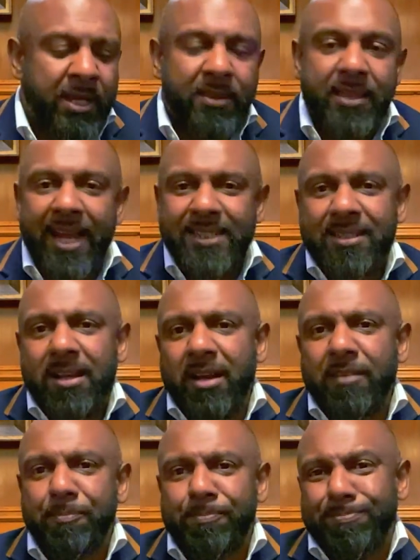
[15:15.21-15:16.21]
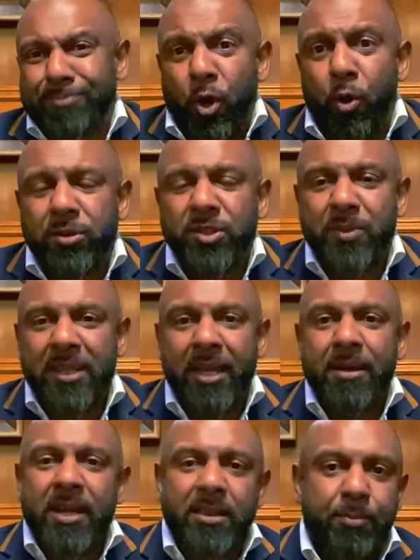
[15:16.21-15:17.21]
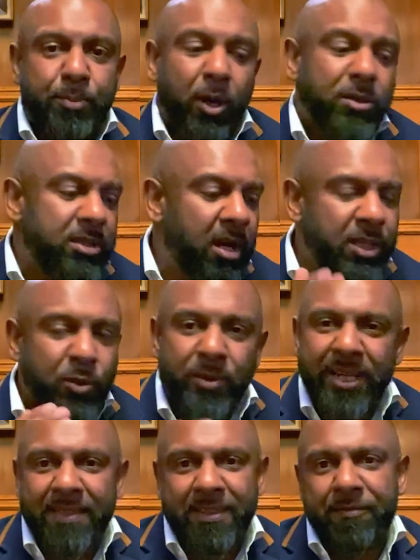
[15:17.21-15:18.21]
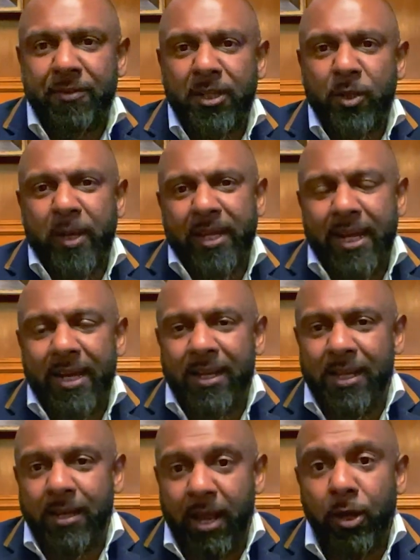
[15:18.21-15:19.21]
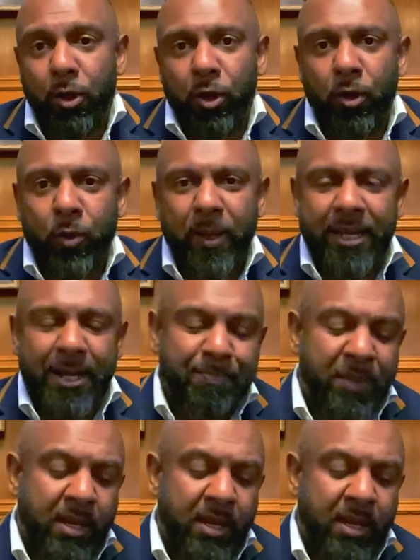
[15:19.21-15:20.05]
That's the kind of cons with it. The pros are you'll get there very quicker, like a lot quicker.